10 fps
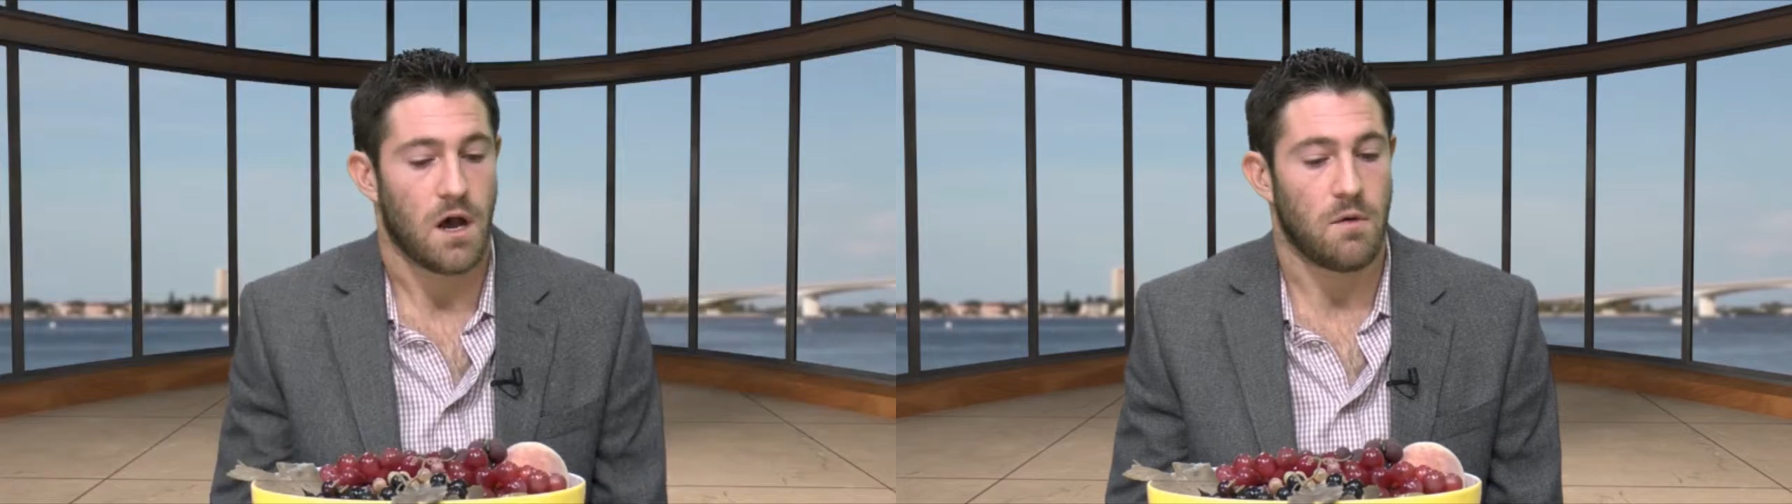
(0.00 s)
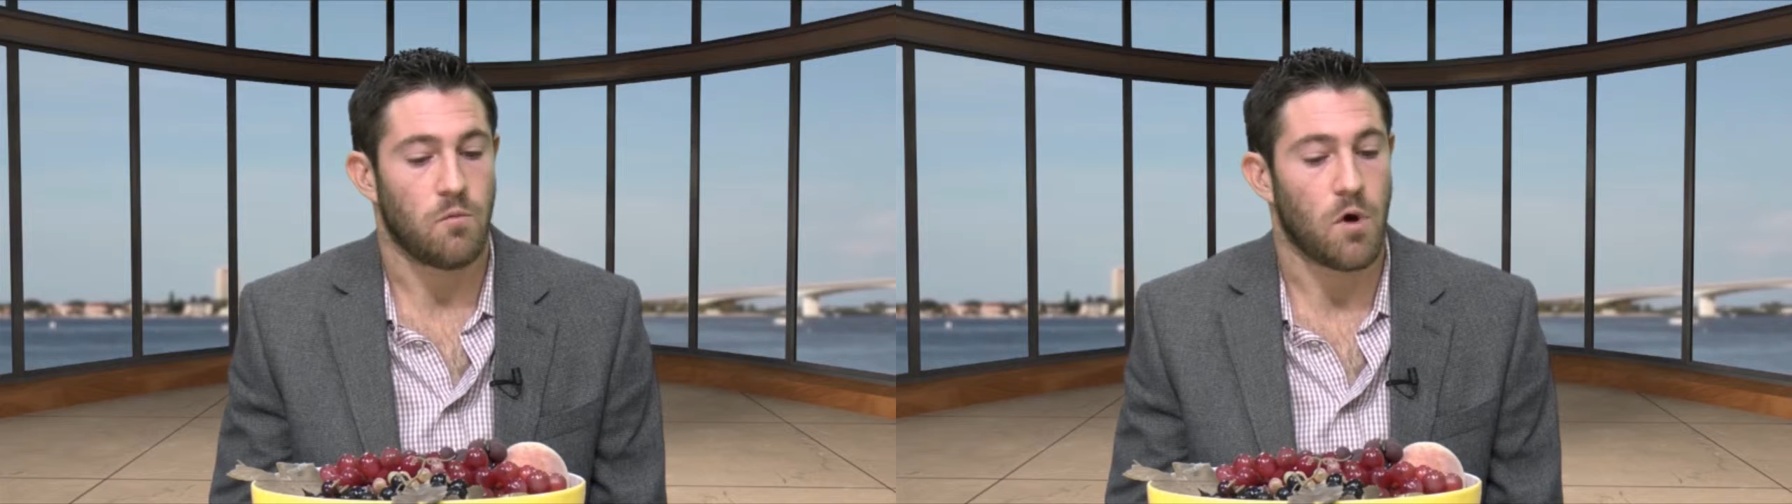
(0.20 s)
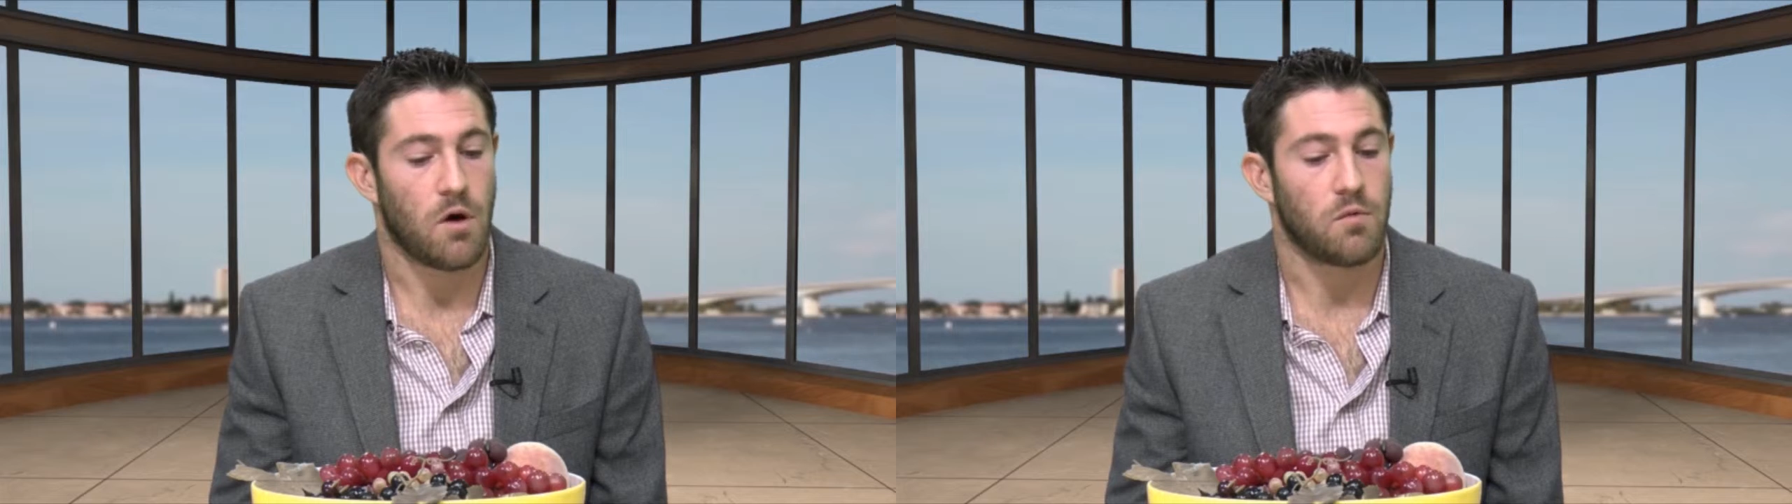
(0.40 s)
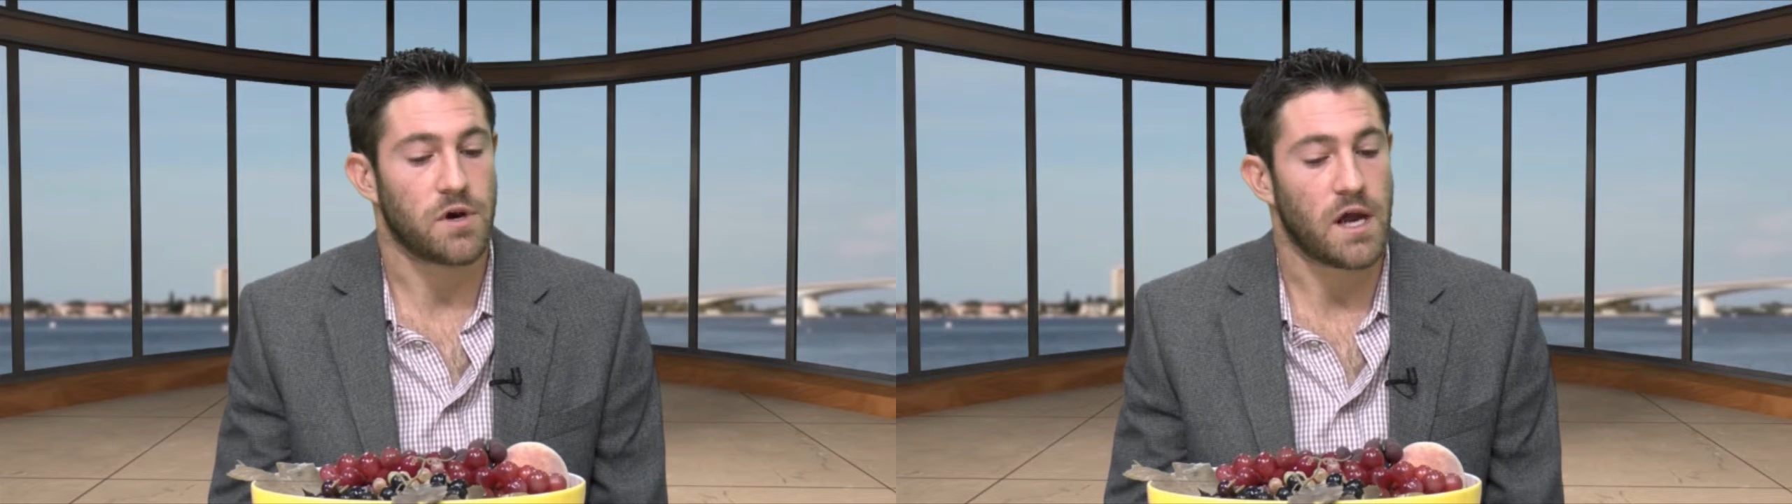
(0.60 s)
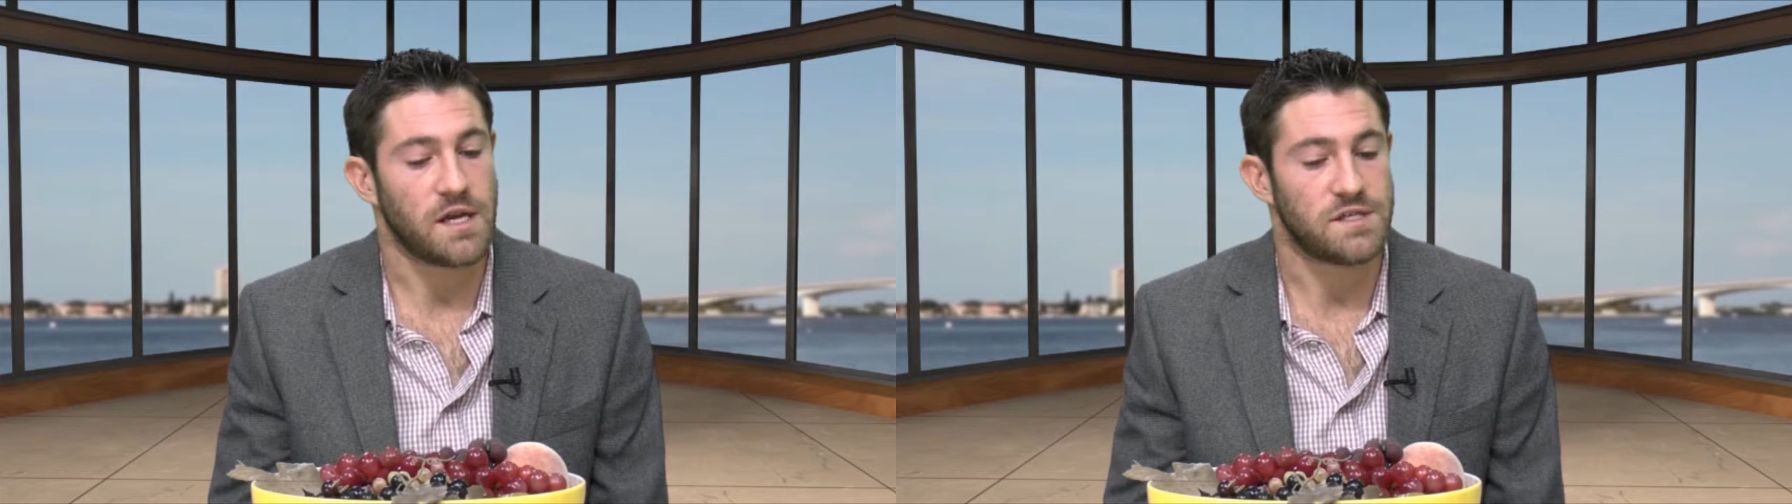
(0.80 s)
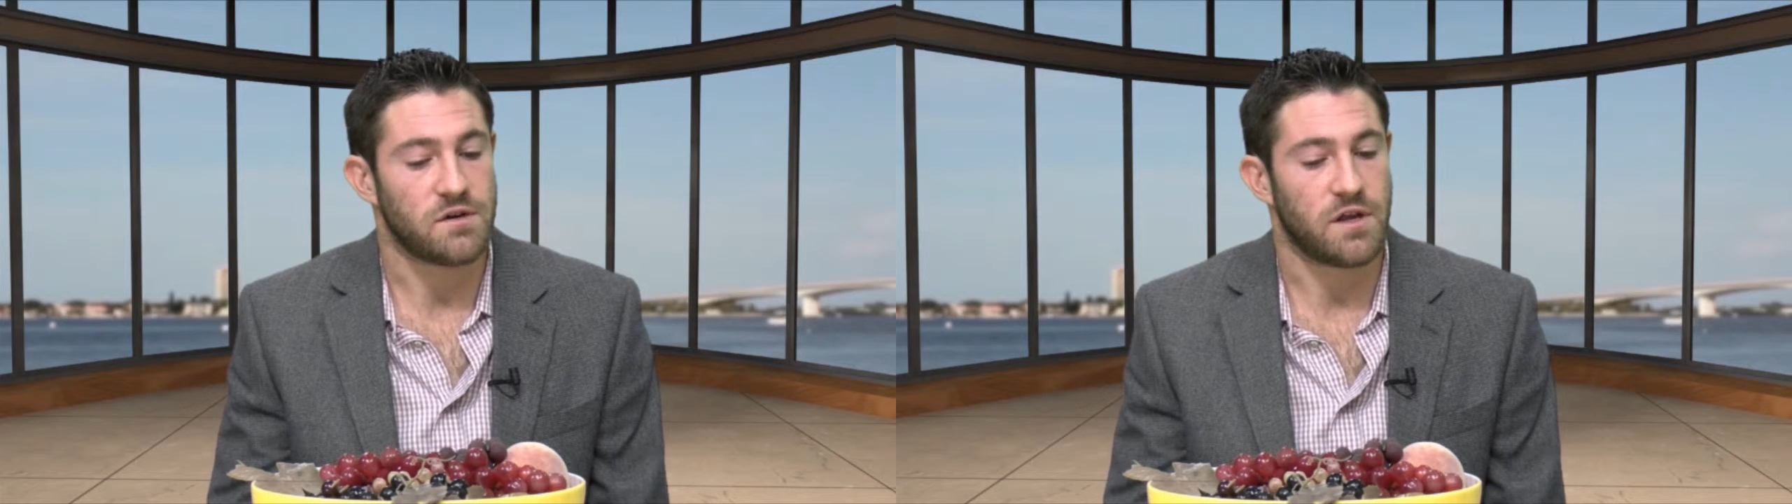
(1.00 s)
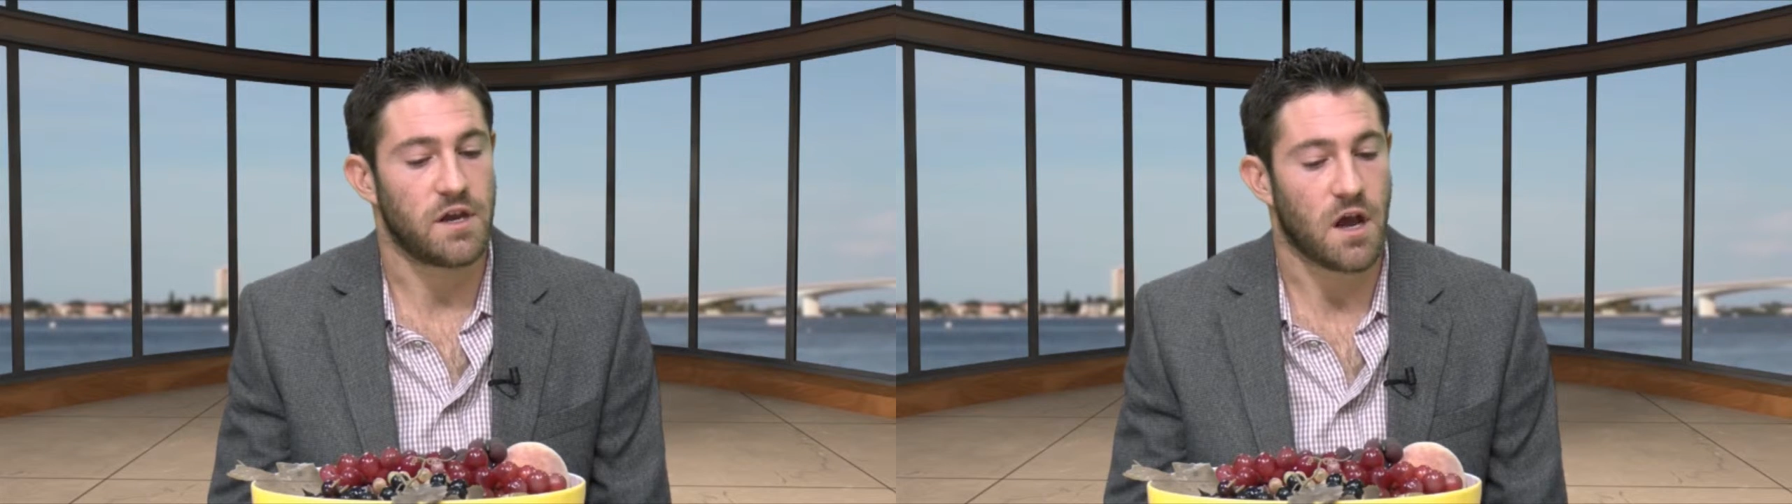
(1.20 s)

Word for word: Um, well, we're not necessarily a